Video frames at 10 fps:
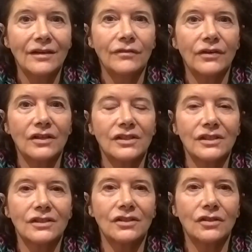
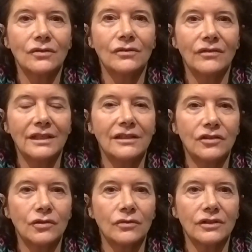versus do the
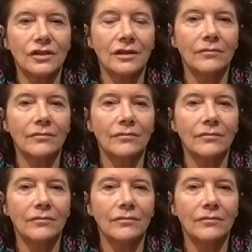short-term